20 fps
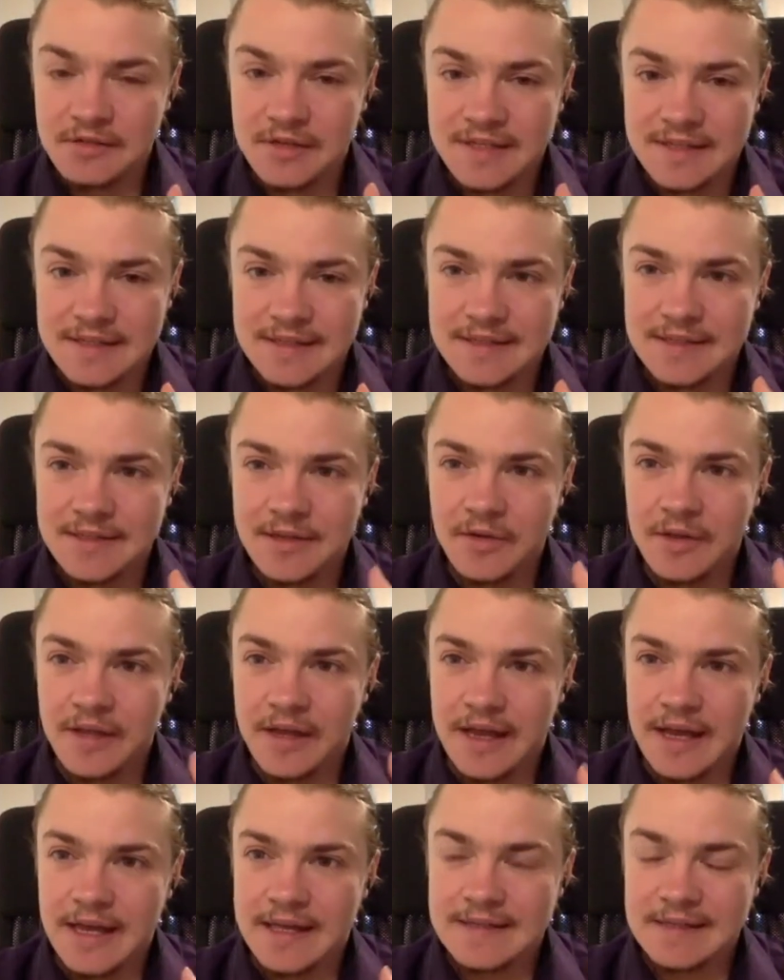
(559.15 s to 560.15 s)
it's not
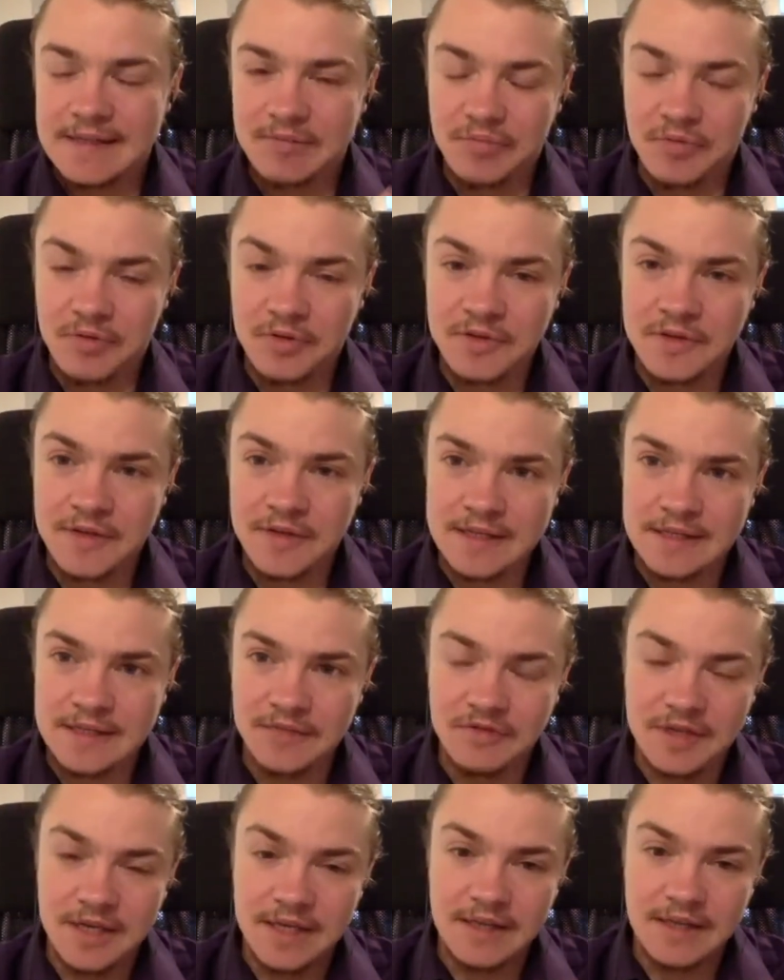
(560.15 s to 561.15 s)
as important as
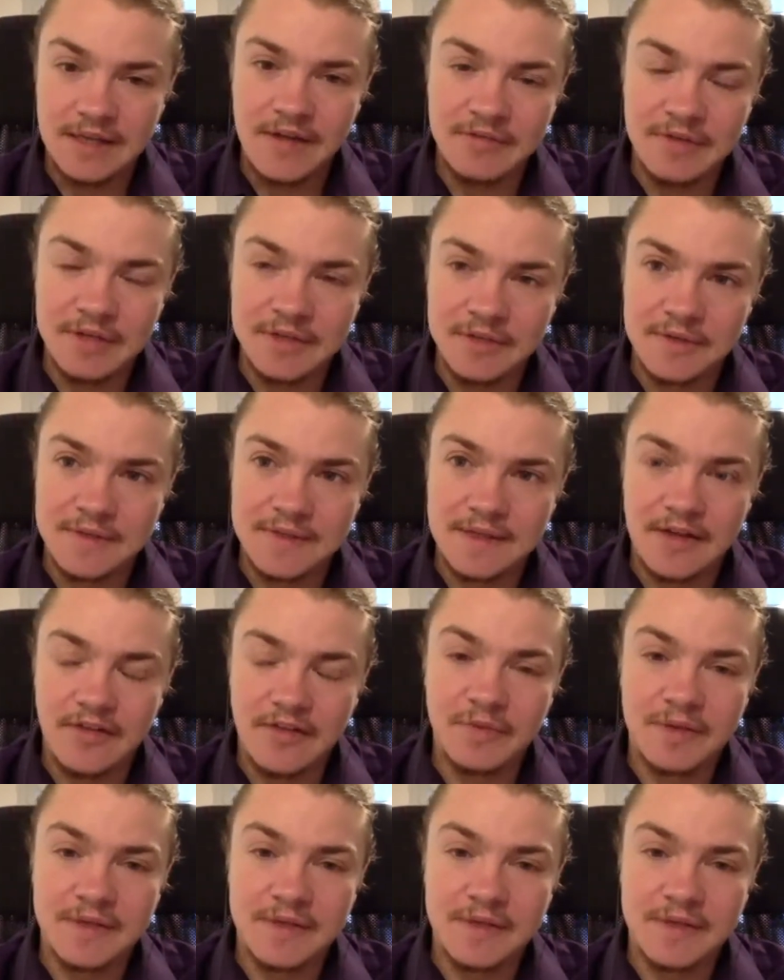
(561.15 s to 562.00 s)
if you can evaluate yourself,